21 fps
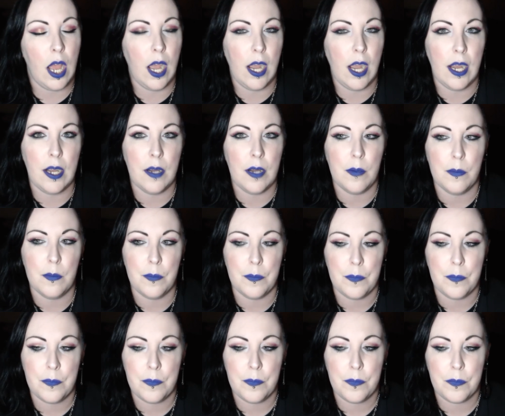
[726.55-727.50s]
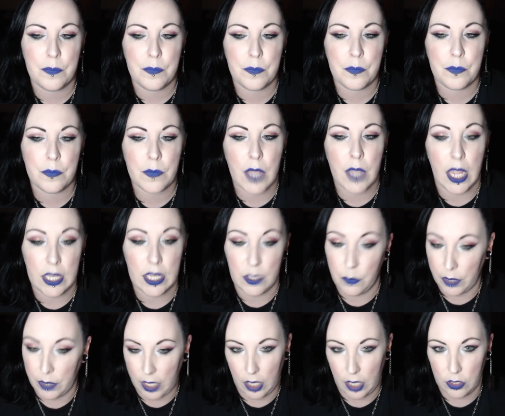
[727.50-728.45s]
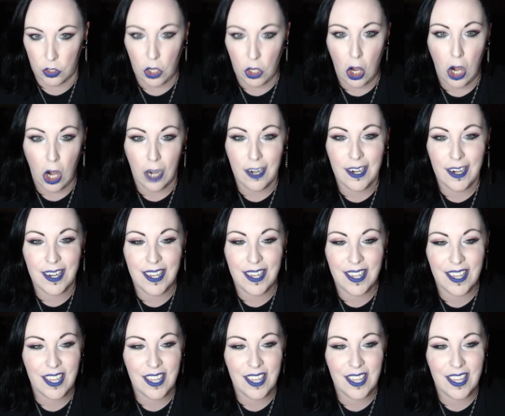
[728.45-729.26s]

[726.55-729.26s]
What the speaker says: And then we got in the car